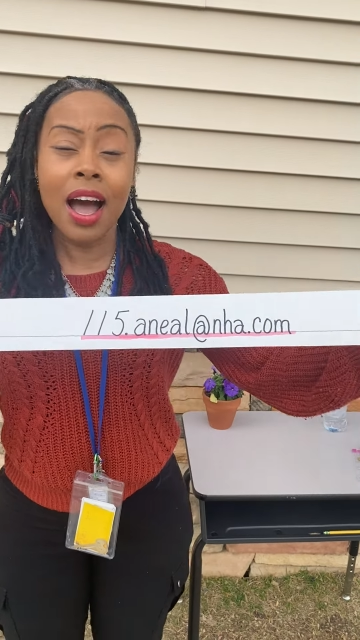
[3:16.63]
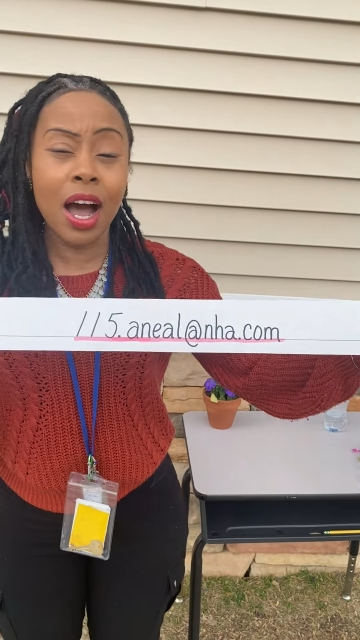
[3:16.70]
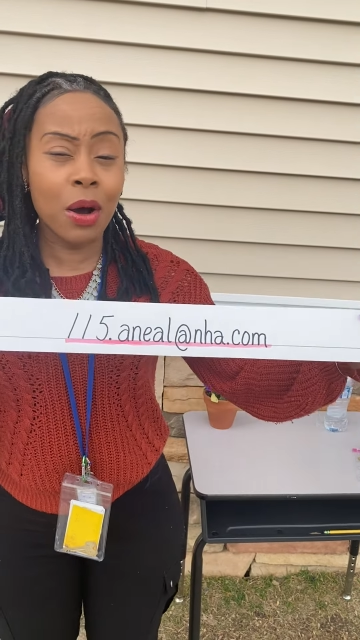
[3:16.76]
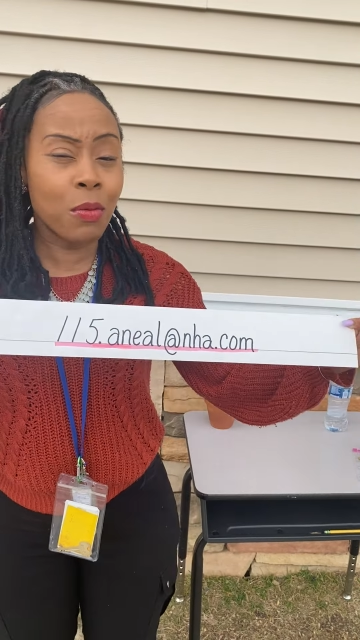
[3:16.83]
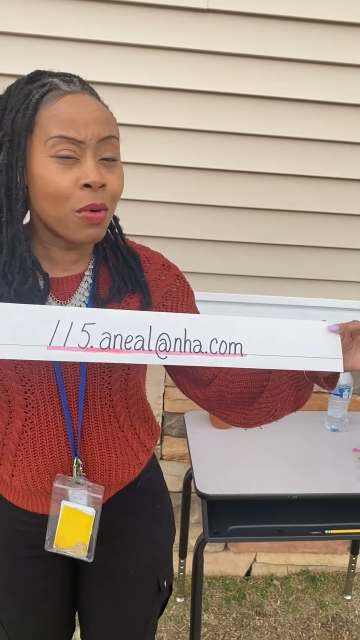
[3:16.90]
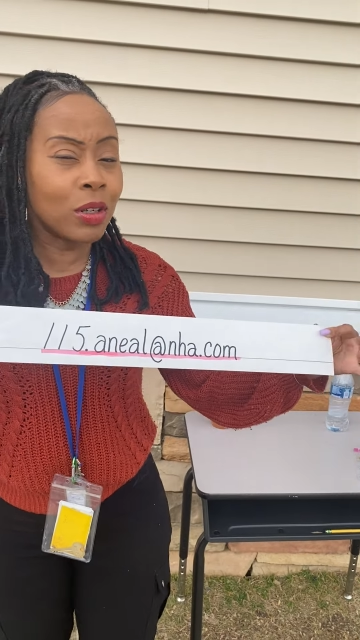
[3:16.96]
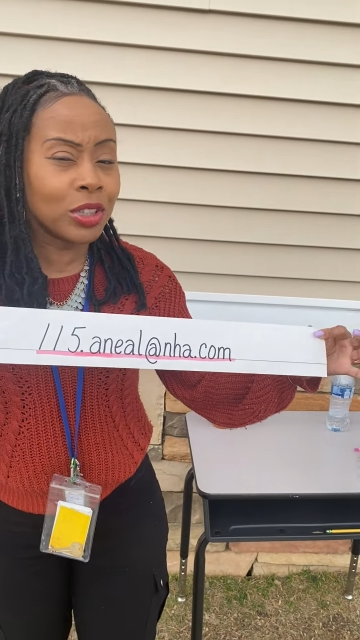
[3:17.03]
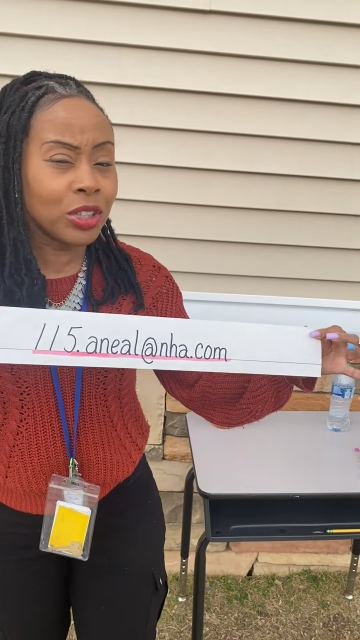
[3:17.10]
I
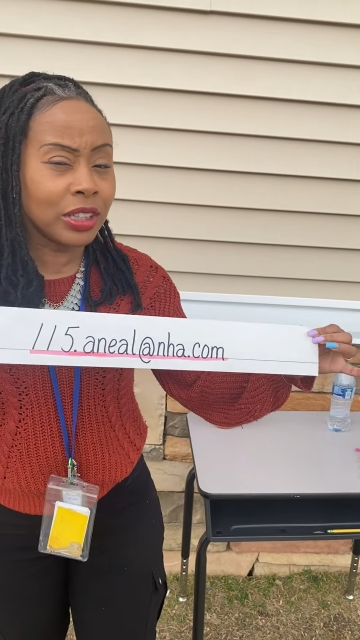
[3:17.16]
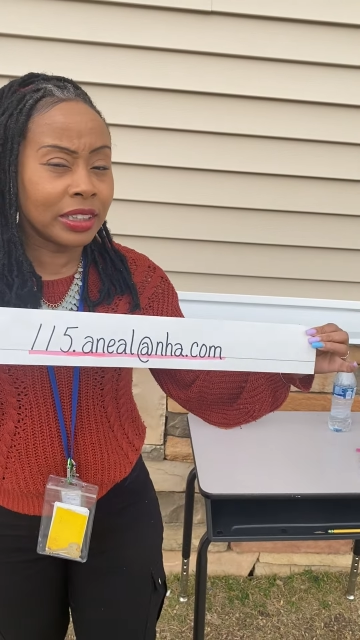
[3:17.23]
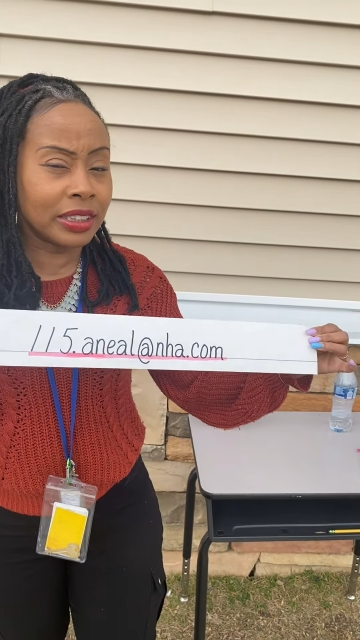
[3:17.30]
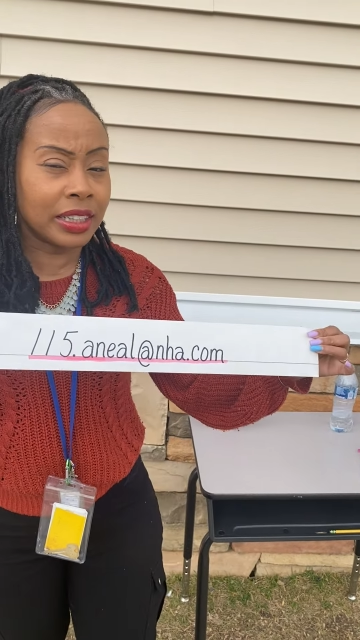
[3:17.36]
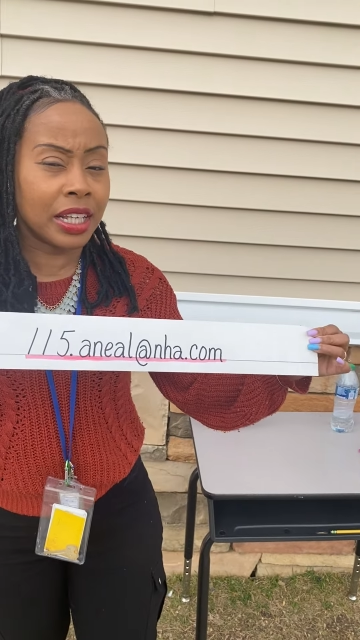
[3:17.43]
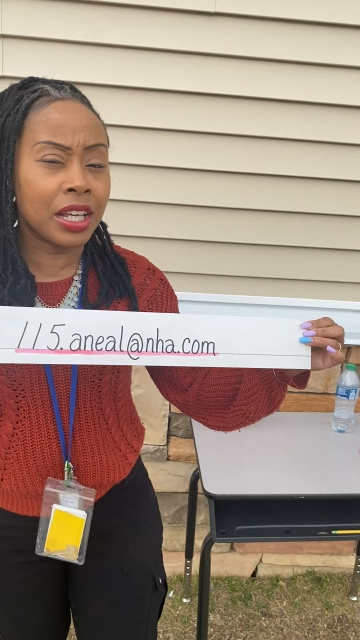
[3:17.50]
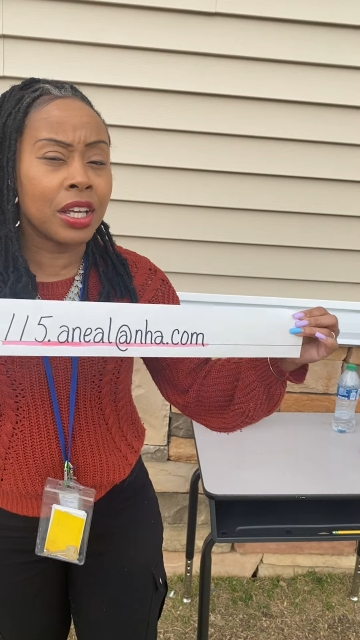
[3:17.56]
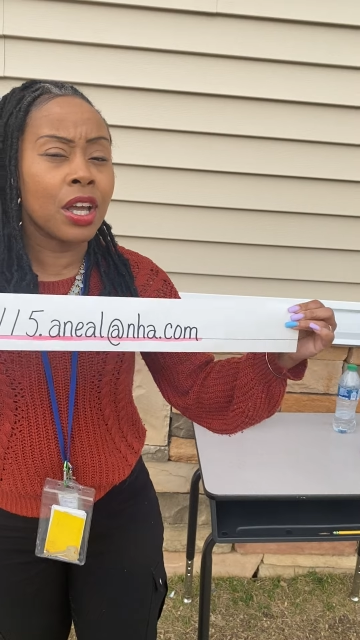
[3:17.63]
want to
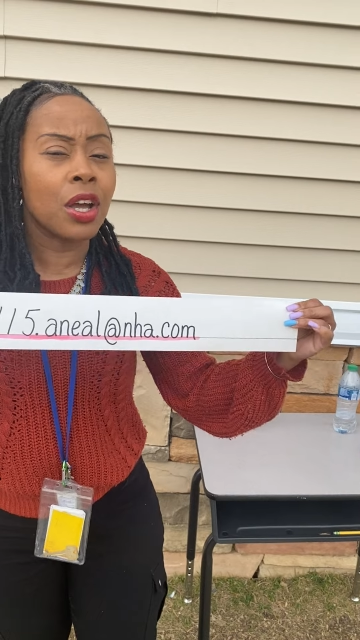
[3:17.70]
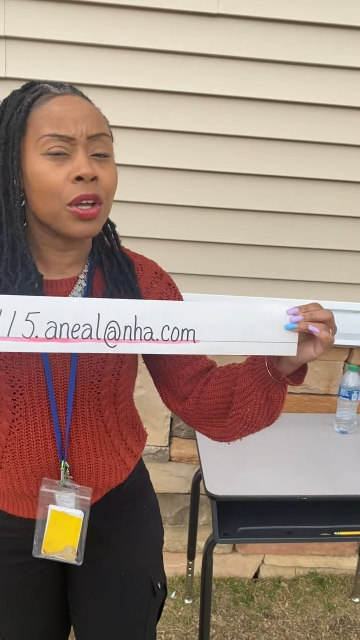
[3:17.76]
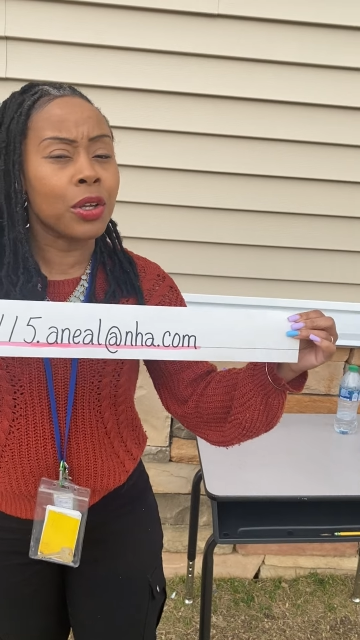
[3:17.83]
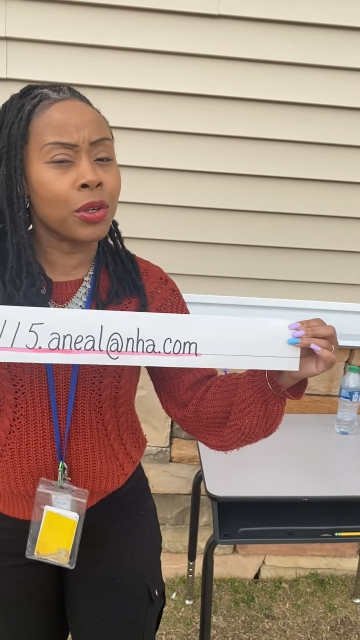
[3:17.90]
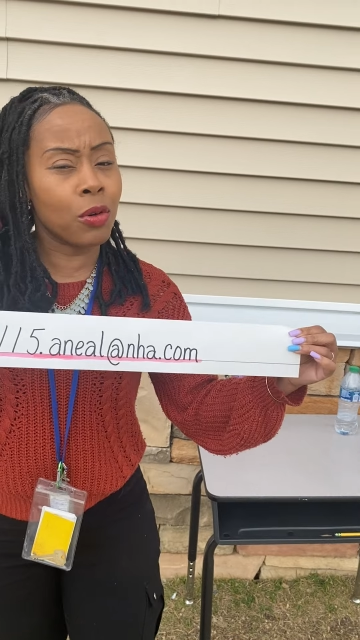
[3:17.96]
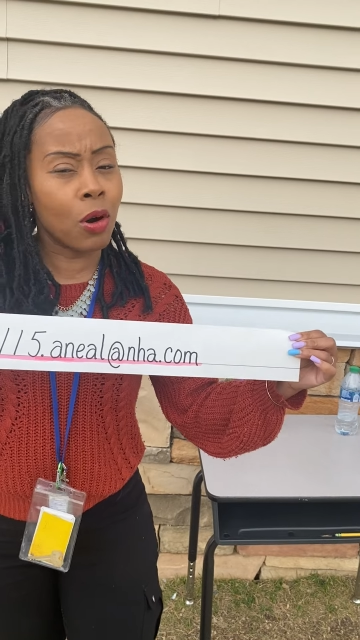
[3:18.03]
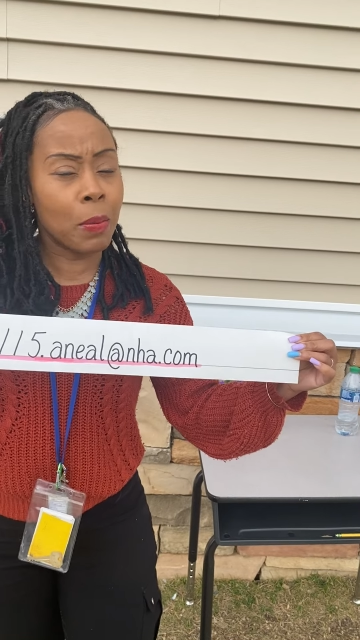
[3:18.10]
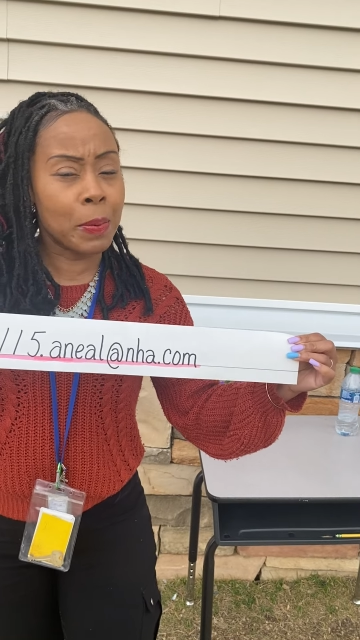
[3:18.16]
see
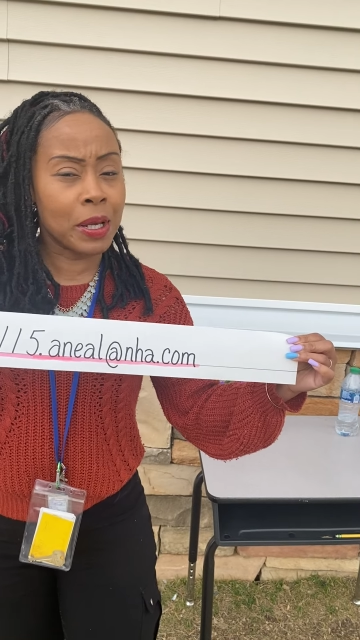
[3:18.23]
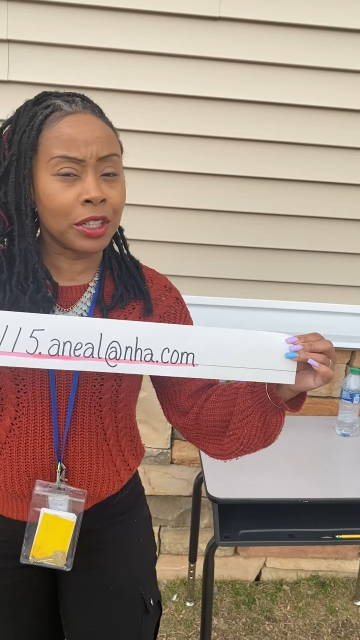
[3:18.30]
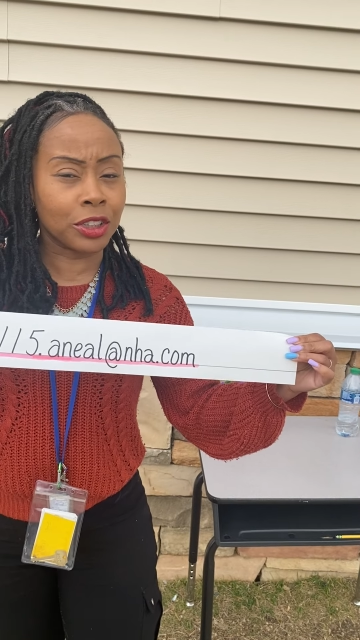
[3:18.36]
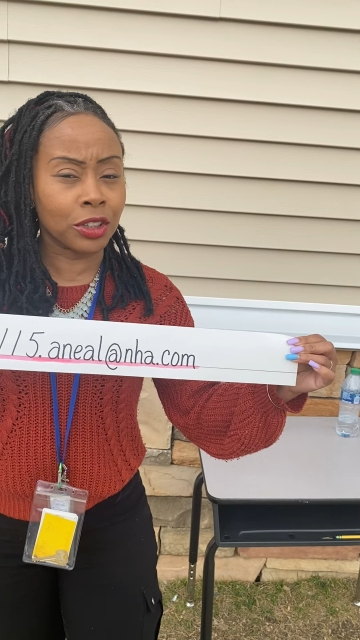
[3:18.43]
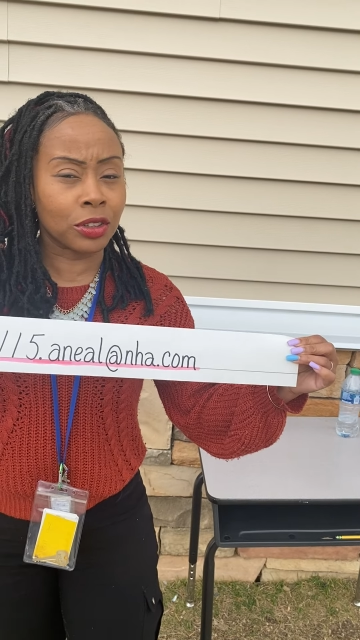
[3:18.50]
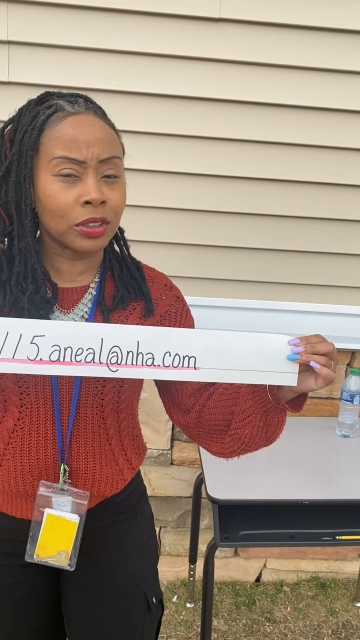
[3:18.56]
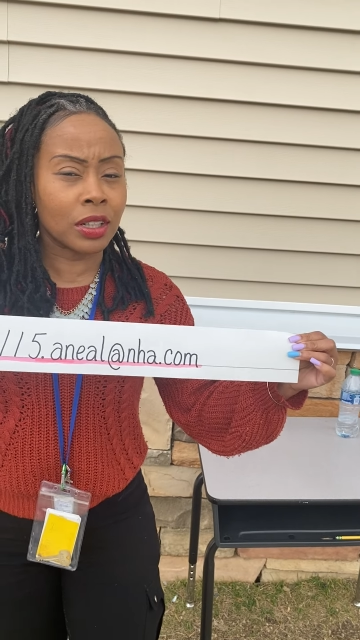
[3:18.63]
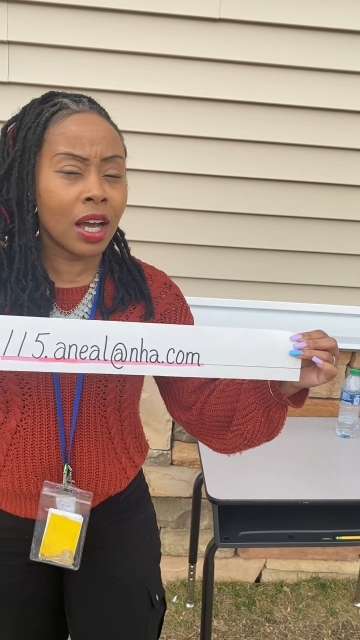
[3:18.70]
your
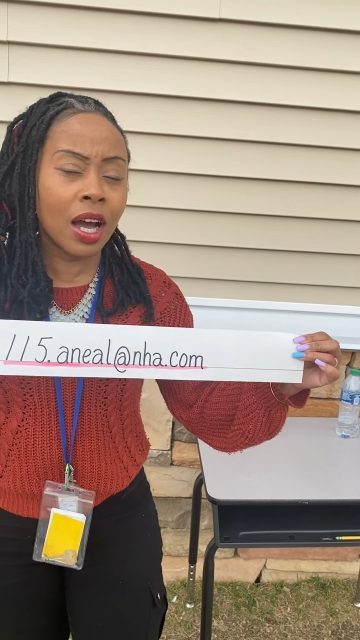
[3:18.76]
pictures.